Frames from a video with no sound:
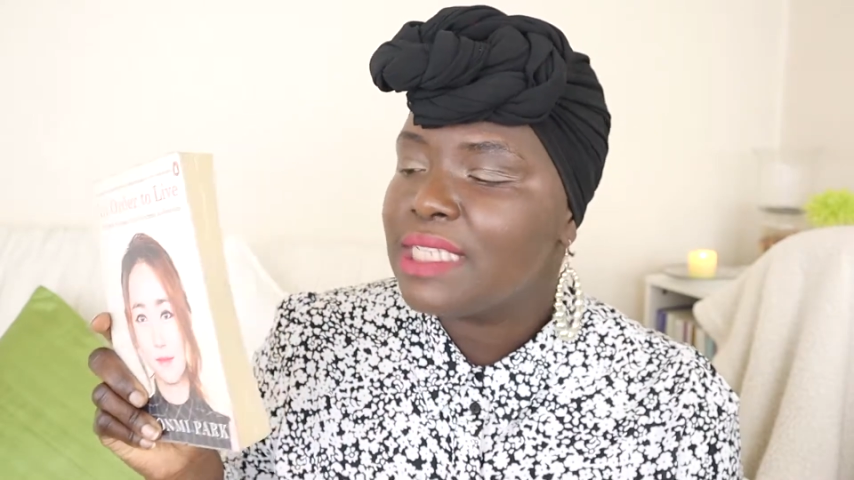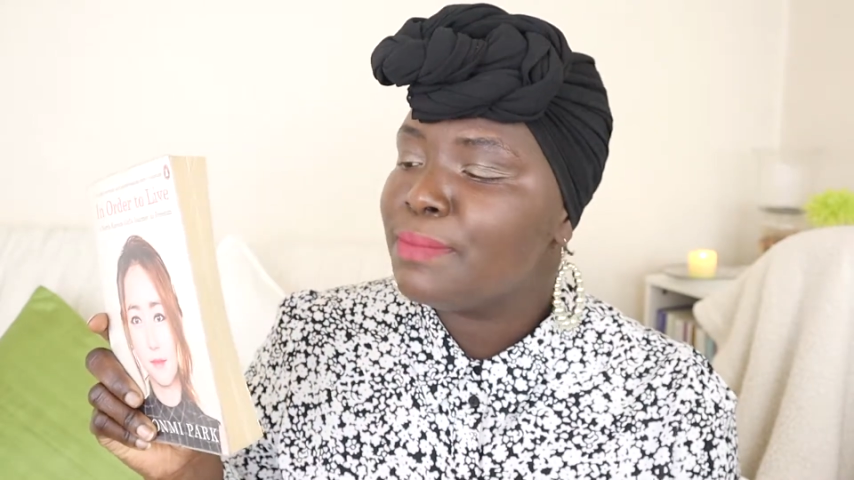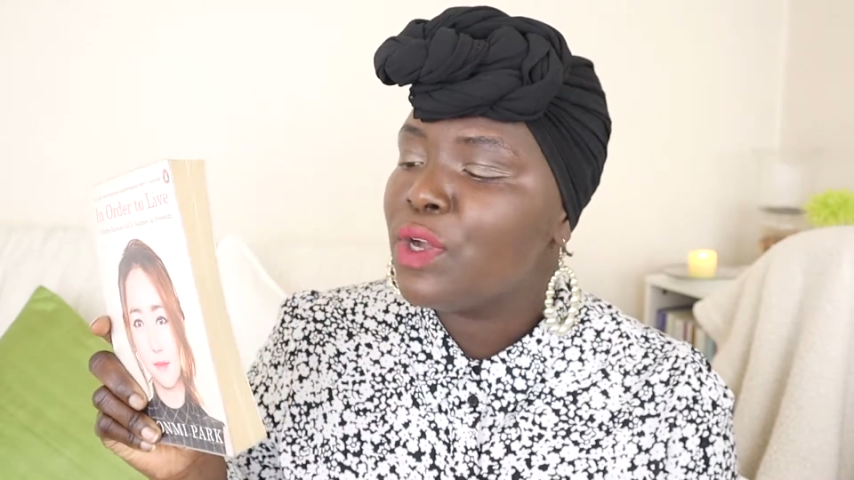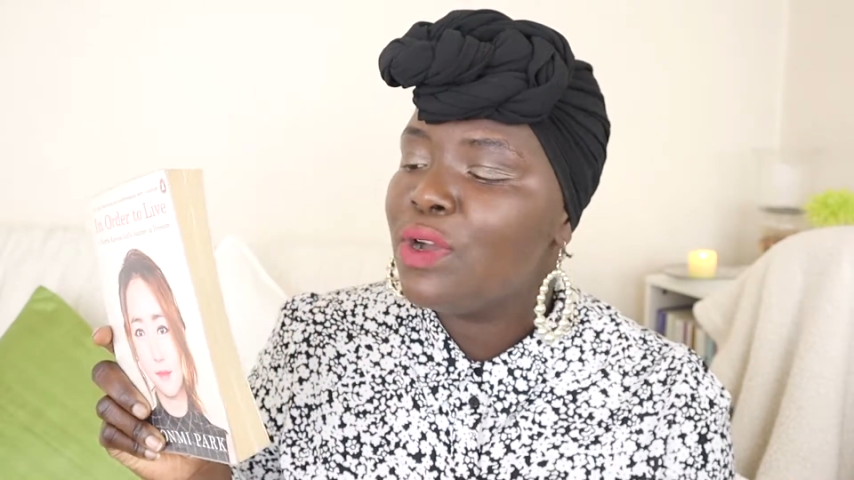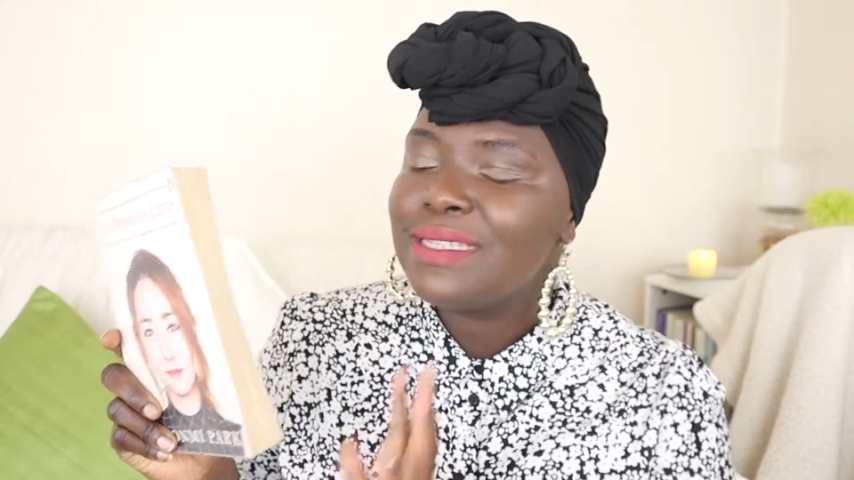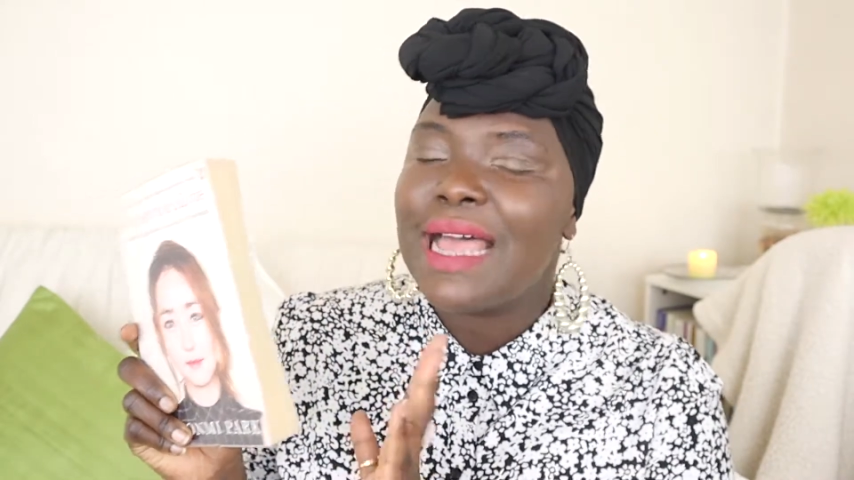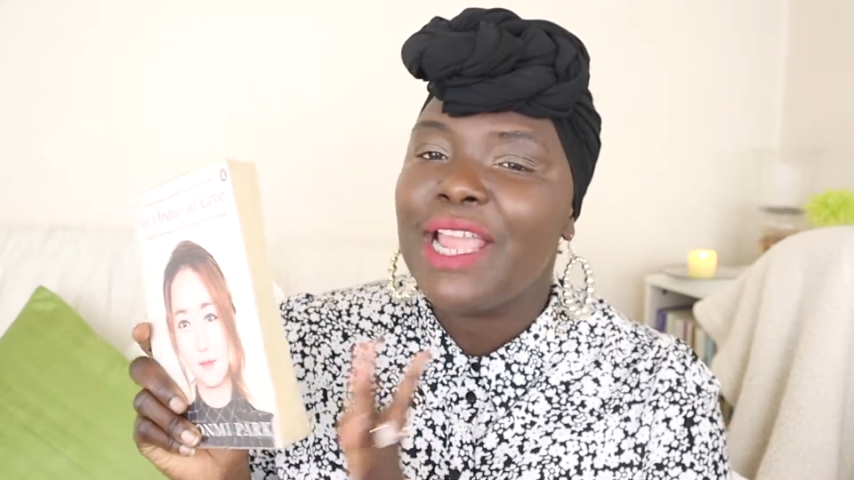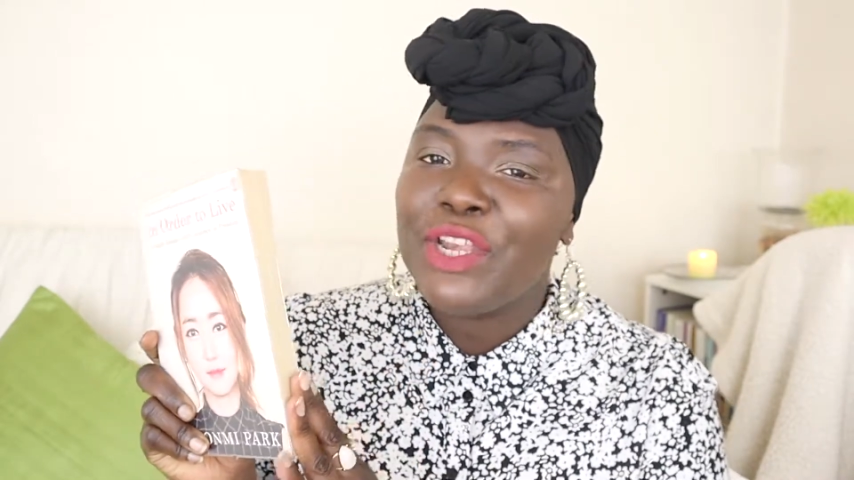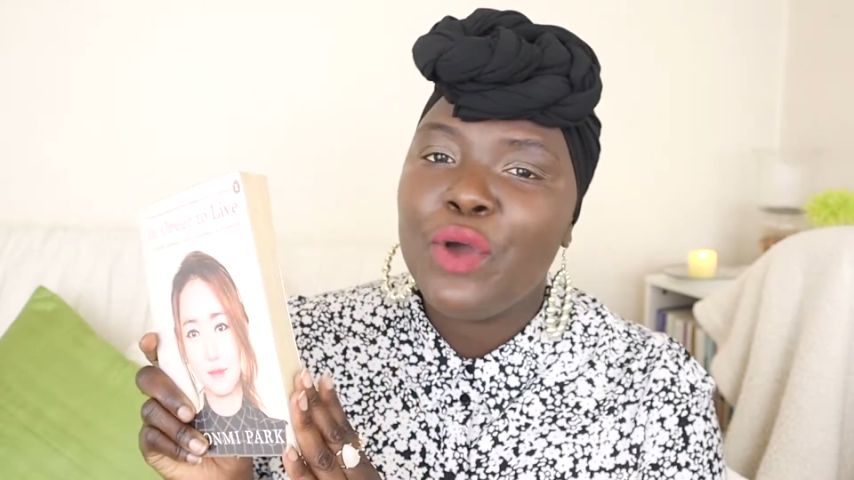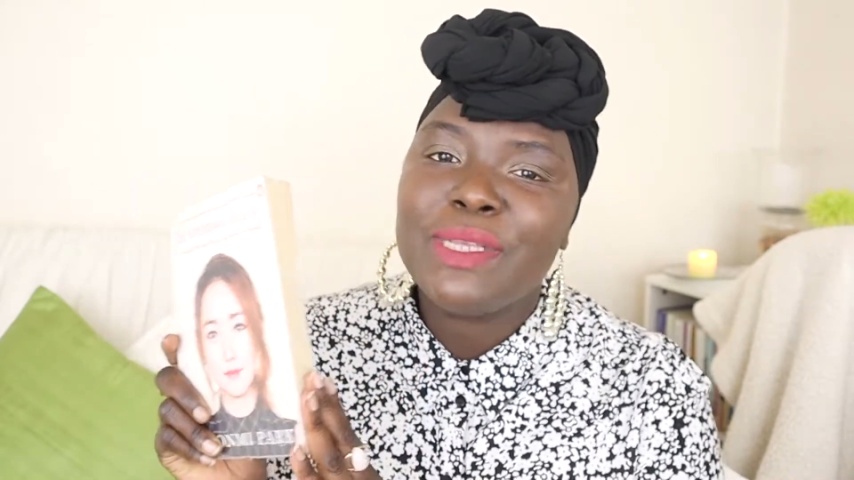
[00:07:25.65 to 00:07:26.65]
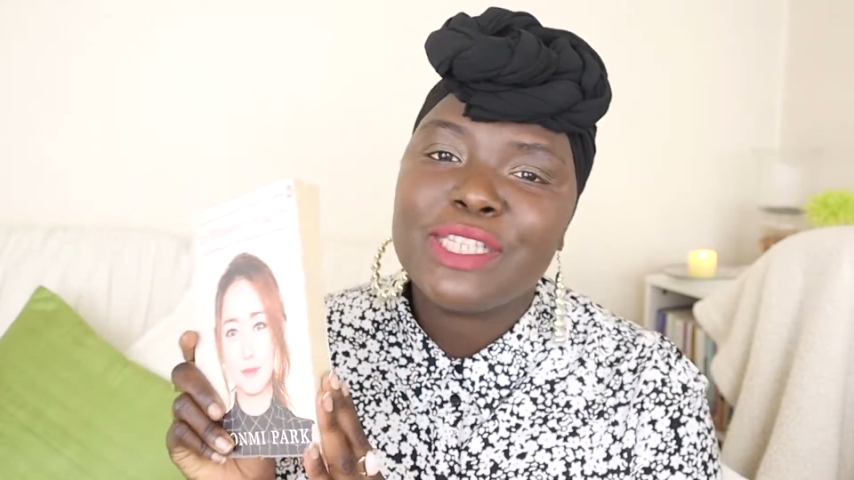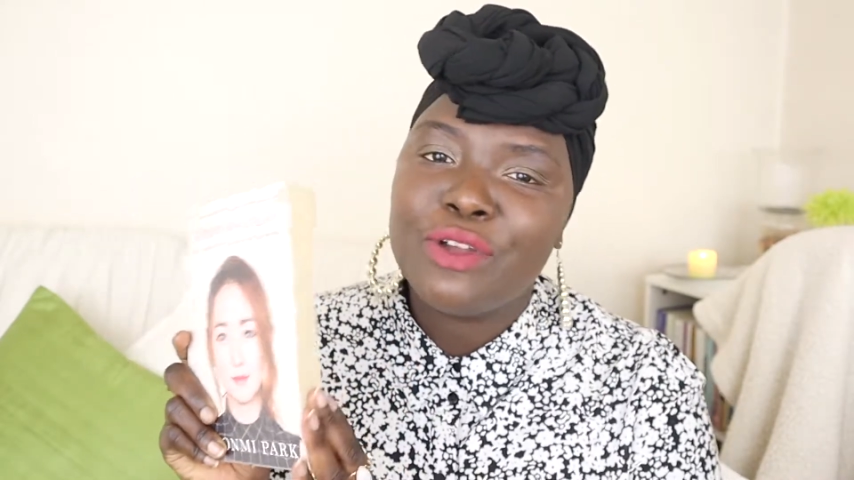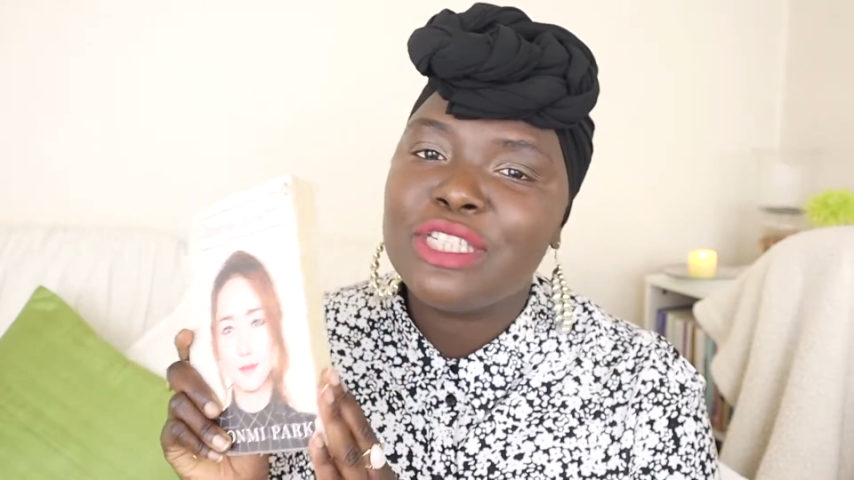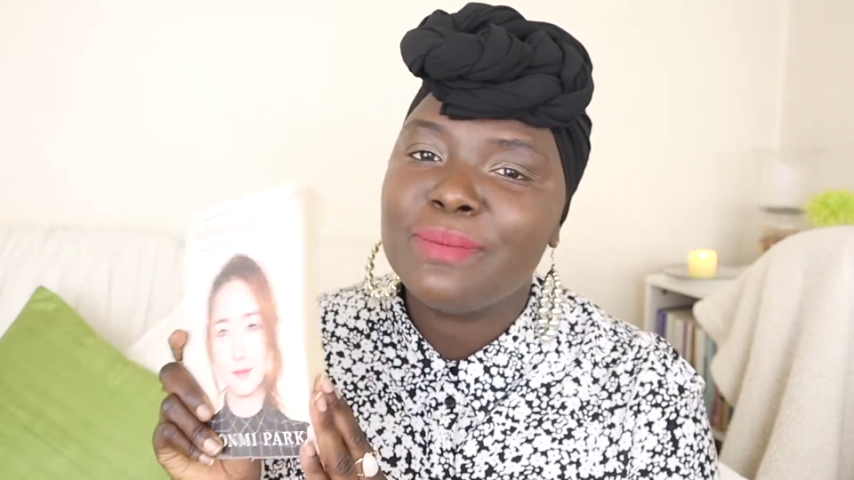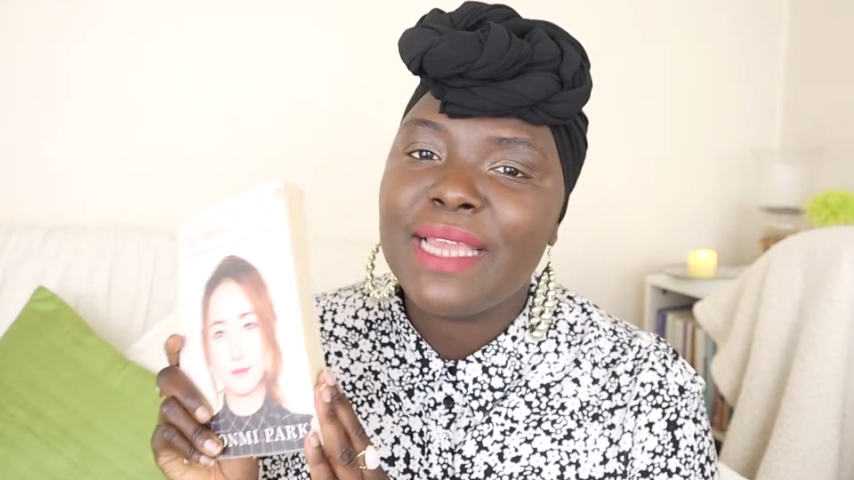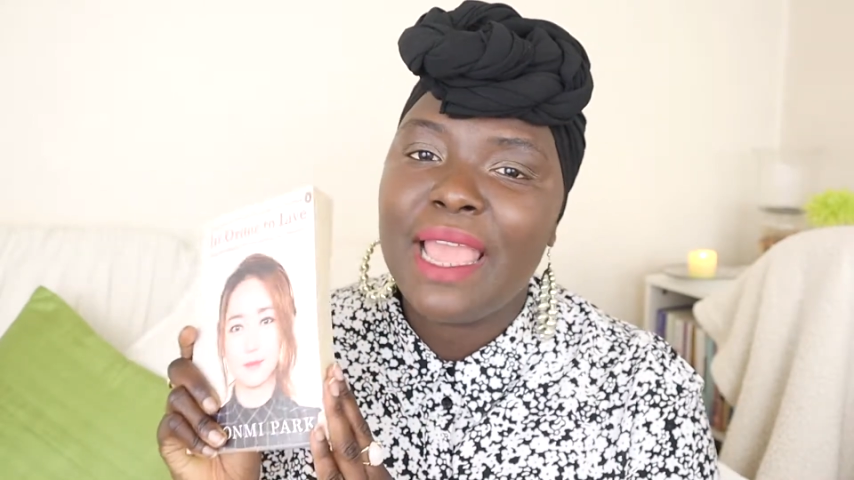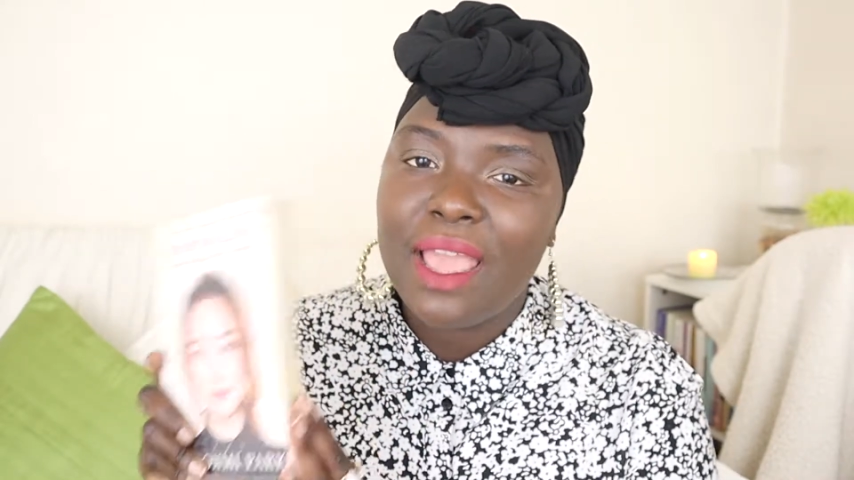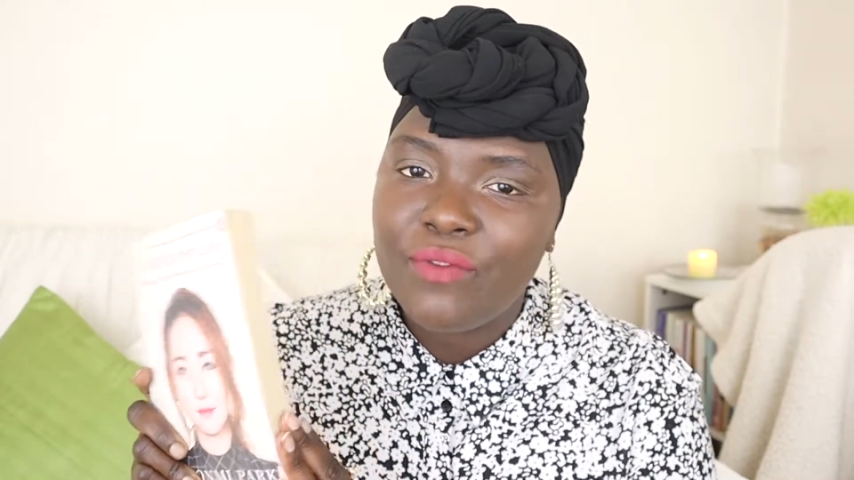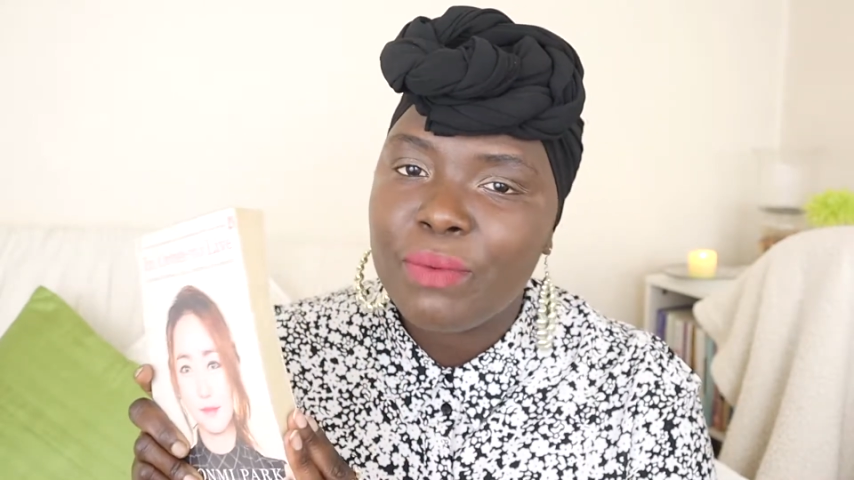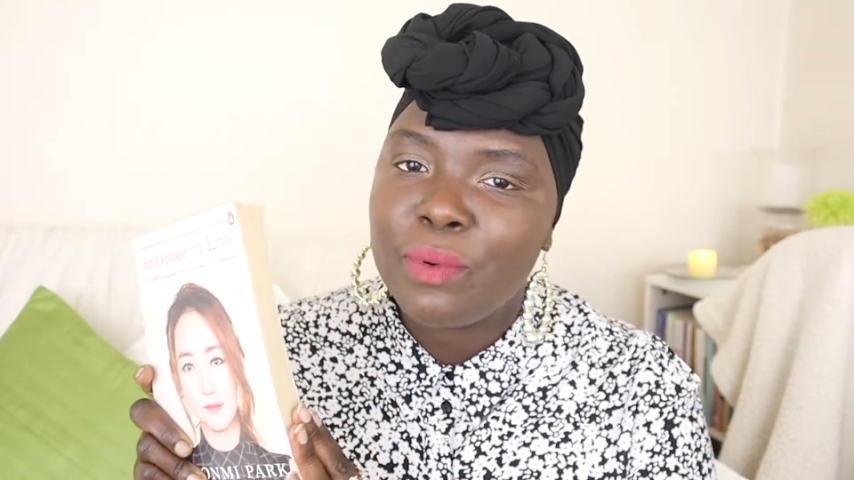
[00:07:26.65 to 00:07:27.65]
It's because I know it's going to be a
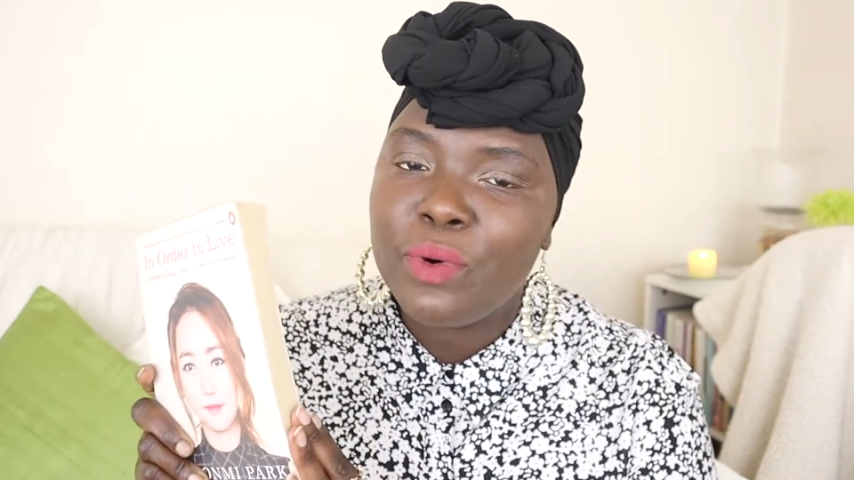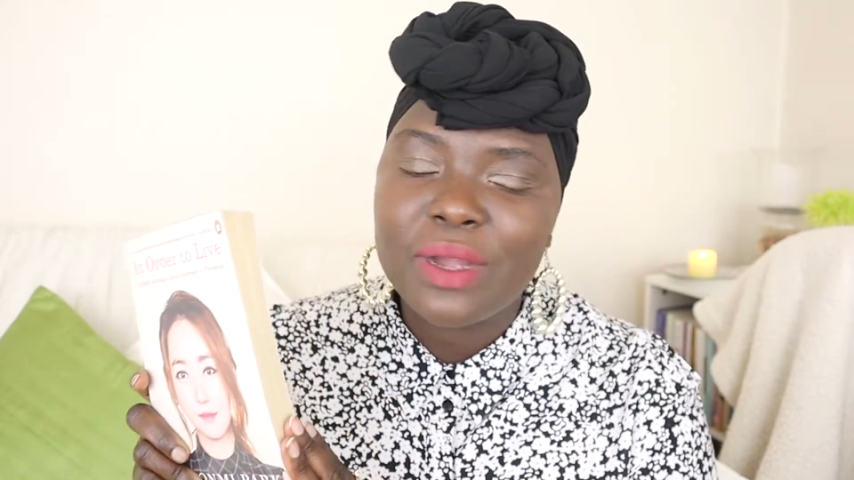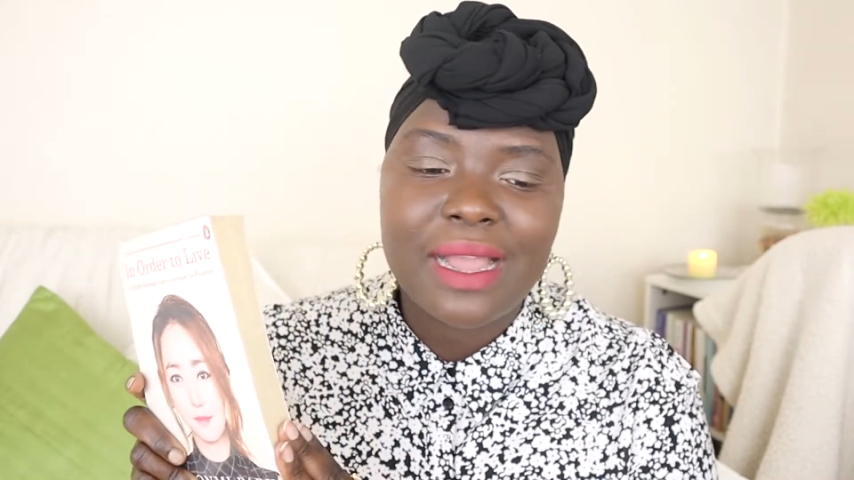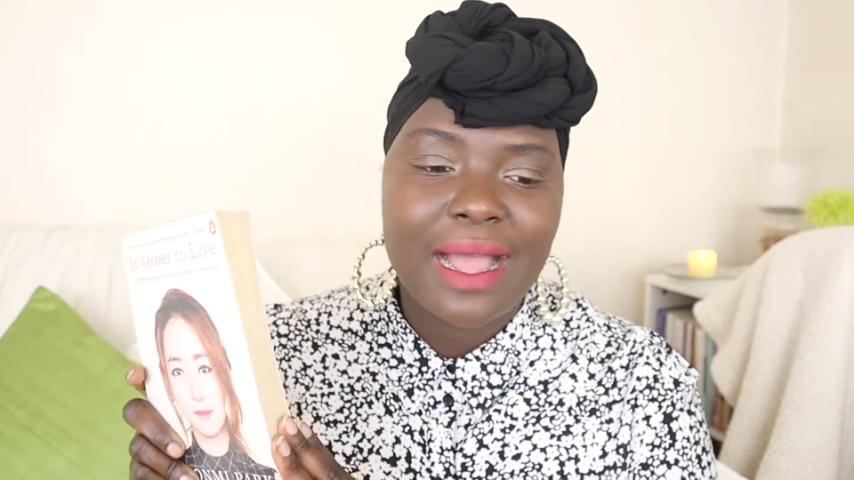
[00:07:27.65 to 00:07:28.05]
heavy book,